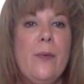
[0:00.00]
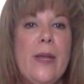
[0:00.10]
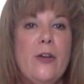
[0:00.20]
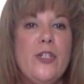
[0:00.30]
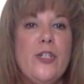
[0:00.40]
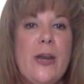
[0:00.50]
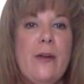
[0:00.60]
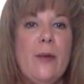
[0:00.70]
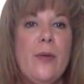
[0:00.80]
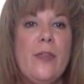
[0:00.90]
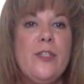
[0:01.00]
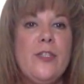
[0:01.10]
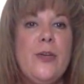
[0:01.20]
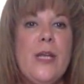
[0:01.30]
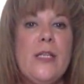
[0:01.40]
we are sharing with
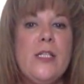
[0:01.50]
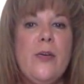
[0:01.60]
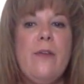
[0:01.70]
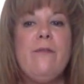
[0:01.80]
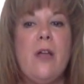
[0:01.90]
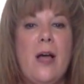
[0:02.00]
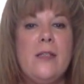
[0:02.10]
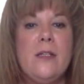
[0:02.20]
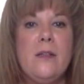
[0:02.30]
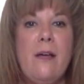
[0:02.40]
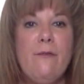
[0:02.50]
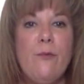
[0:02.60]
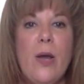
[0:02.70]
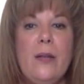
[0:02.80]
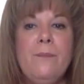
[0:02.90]
students who have lost a loved
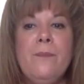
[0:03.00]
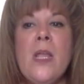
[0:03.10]
one.